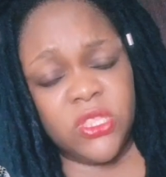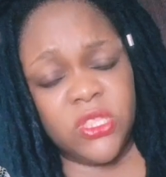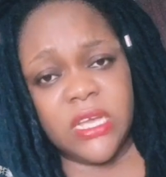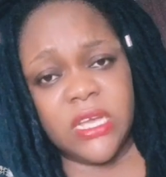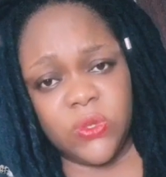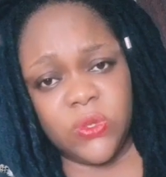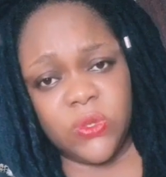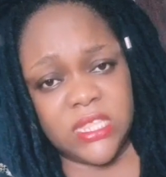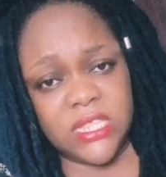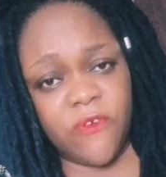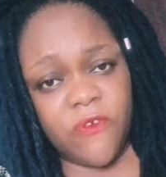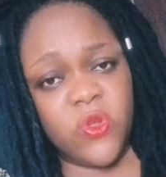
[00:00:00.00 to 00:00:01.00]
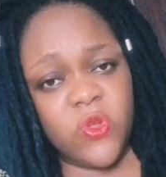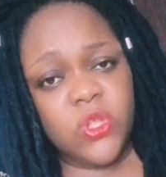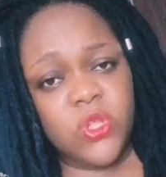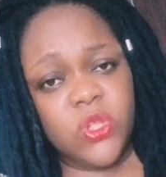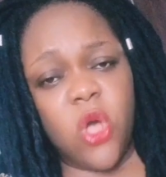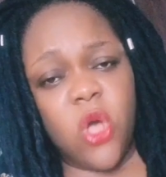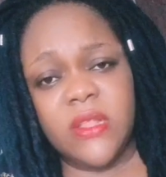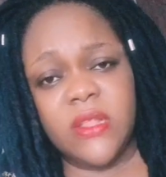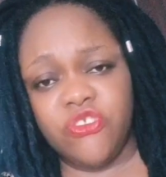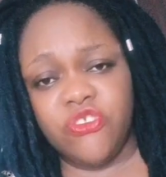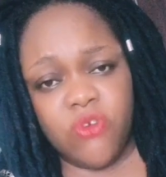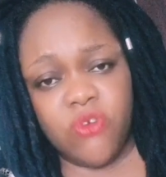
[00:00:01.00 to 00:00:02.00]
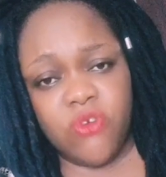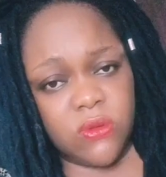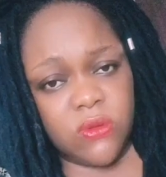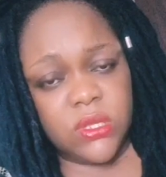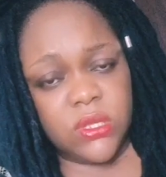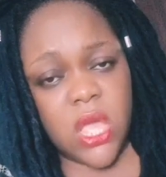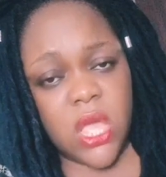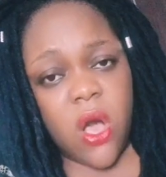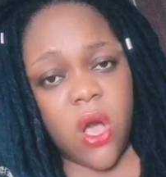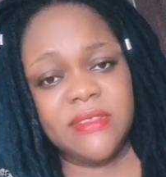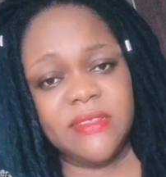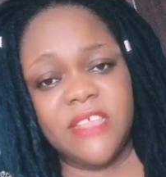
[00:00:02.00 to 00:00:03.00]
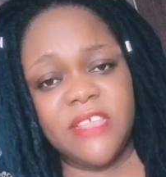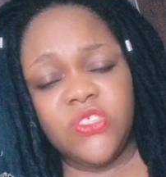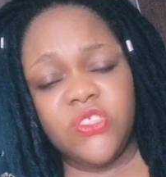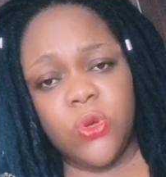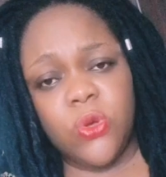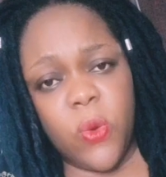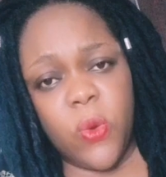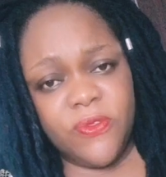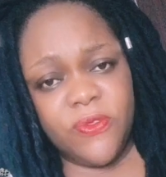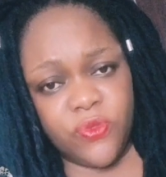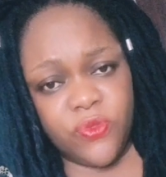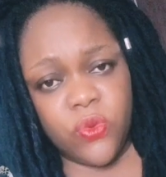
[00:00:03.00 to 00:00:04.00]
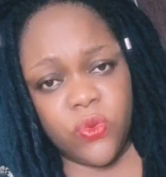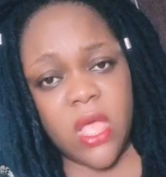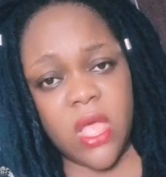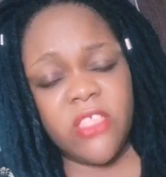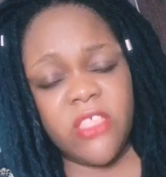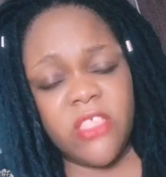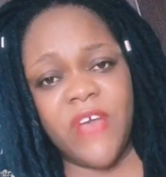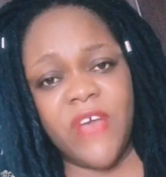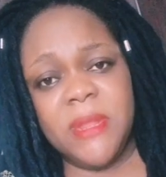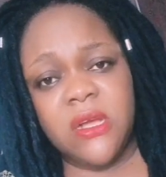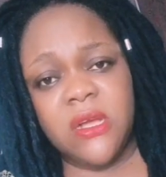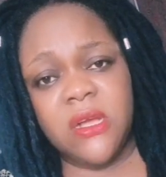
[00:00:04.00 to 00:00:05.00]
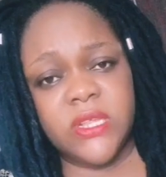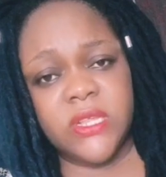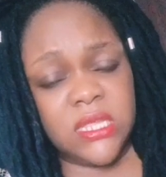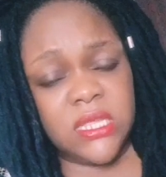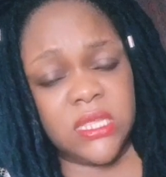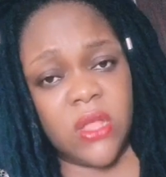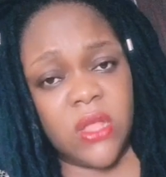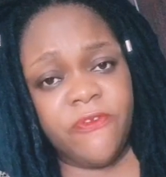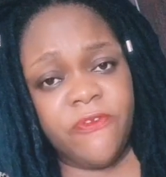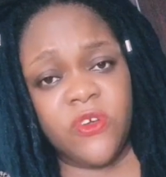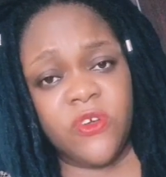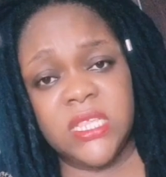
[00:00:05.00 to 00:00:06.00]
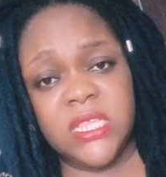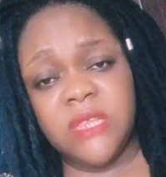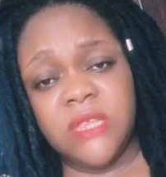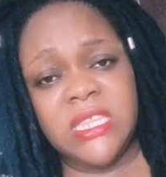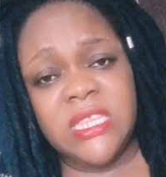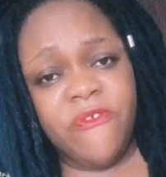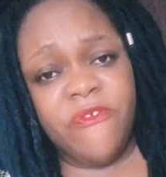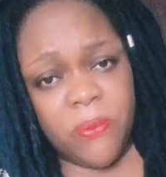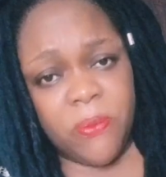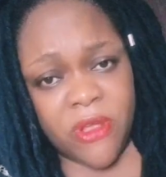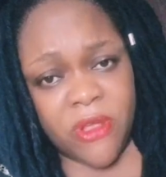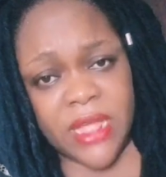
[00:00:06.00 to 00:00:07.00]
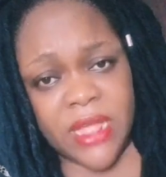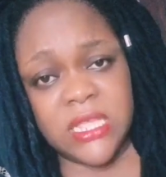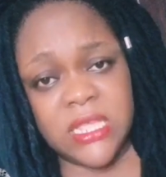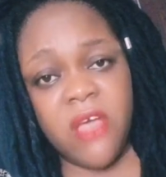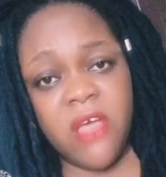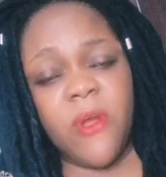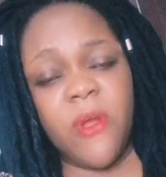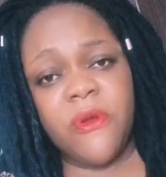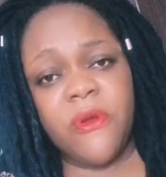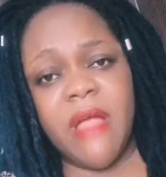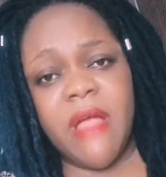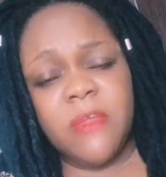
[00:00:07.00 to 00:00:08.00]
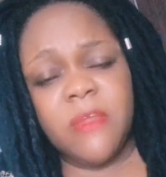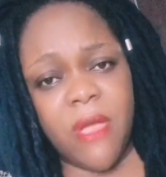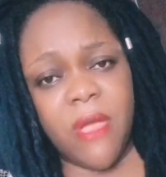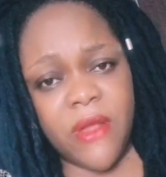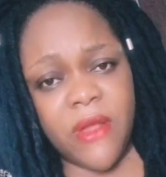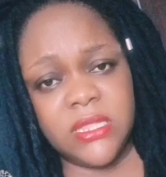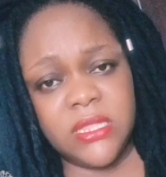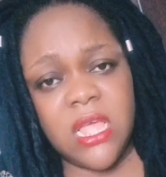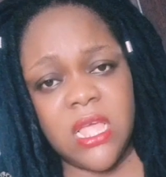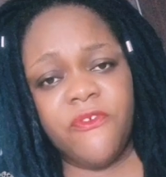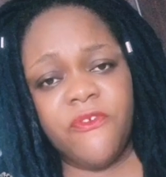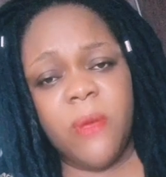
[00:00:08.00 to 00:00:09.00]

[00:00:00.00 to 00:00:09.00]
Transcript: all the things you're going through, the family curses, all the curses received from parents, from grandparents, from, you know, anyone whatsoever.